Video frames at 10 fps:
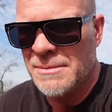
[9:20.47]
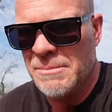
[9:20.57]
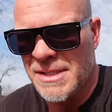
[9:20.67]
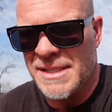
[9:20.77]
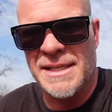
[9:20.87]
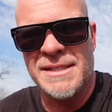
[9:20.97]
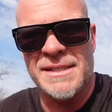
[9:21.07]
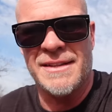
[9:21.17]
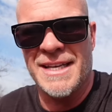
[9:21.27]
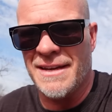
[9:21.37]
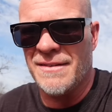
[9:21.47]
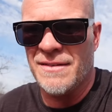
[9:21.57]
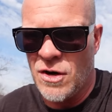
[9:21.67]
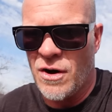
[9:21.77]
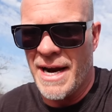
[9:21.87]
But since the, the
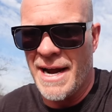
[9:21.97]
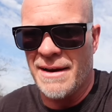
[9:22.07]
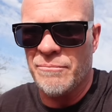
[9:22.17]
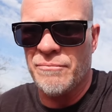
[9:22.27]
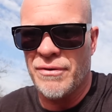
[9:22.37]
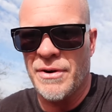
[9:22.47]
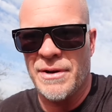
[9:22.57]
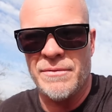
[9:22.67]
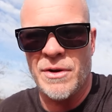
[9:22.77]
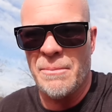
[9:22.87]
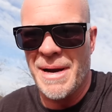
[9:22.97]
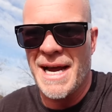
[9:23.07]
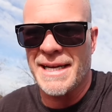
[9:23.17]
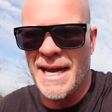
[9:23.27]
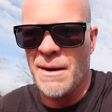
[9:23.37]
car had pretty, you know,
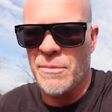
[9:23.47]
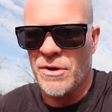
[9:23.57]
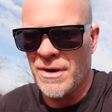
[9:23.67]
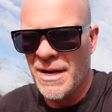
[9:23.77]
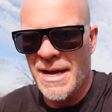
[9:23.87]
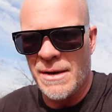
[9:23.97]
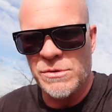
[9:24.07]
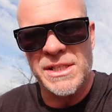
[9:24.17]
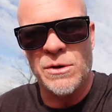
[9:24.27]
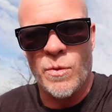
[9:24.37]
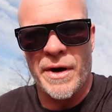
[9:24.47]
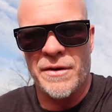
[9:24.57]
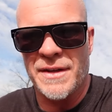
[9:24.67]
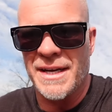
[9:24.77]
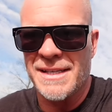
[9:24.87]
bad camber, it was still
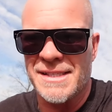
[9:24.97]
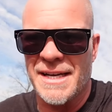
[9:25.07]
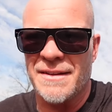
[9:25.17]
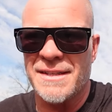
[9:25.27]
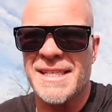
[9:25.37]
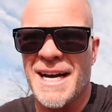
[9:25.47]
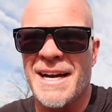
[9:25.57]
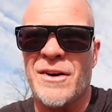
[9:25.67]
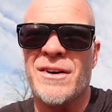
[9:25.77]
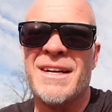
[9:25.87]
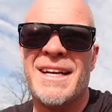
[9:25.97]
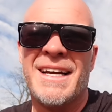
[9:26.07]
wearing the inside of the tire.